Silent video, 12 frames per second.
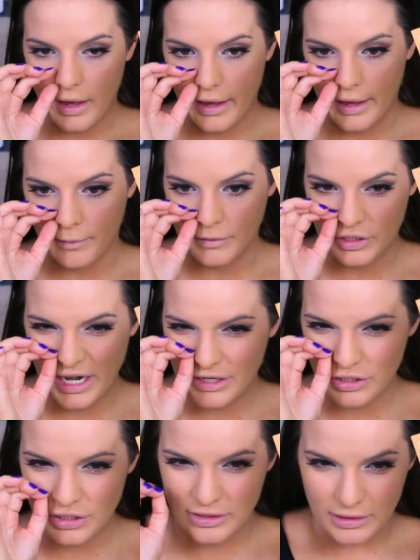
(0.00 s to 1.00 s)
Um, the
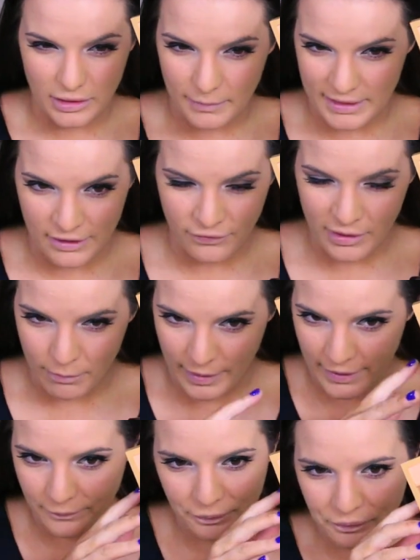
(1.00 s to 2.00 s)
shades are just a little bit different,
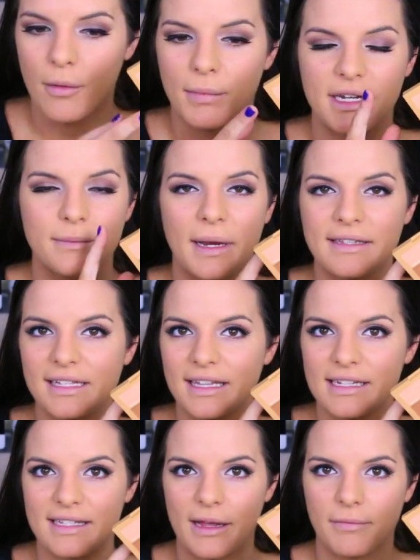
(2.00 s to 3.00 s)
but but it's
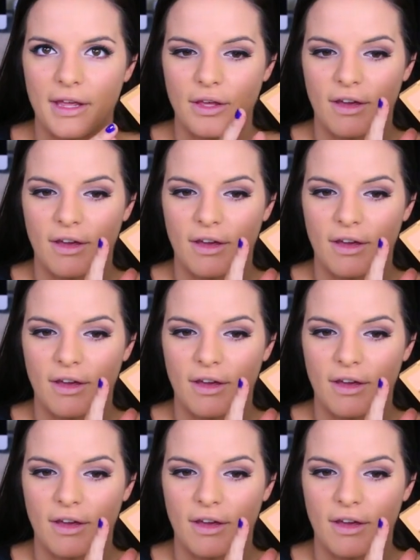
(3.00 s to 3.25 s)
basically the same thing.